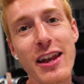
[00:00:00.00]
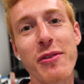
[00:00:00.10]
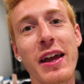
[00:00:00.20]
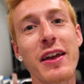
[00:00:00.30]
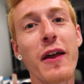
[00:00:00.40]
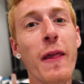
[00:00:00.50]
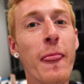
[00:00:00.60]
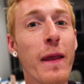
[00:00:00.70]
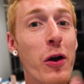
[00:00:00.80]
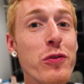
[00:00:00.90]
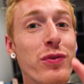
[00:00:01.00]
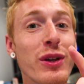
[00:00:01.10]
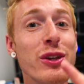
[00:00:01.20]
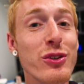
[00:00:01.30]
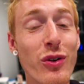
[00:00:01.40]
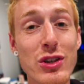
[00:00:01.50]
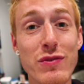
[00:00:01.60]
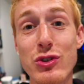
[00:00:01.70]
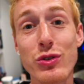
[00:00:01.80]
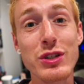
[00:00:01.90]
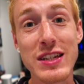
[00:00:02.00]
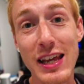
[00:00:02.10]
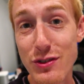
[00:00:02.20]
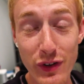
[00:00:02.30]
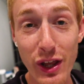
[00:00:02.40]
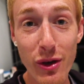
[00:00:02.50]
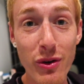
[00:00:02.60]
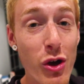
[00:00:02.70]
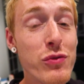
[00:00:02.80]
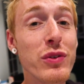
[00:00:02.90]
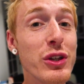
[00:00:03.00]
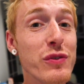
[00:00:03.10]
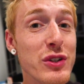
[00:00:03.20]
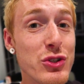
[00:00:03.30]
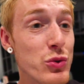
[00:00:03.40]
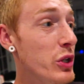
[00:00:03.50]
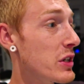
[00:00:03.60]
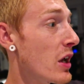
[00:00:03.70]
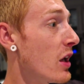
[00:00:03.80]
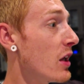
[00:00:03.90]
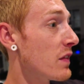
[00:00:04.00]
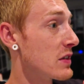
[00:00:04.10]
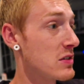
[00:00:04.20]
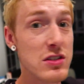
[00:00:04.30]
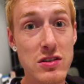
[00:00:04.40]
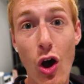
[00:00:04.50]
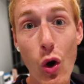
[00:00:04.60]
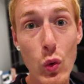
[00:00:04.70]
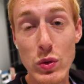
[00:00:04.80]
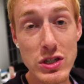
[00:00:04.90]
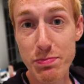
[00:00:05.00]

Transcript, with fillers: Anyway, hopefully you guys have enjoyed today's video, and hopefully you've enjoyed this whole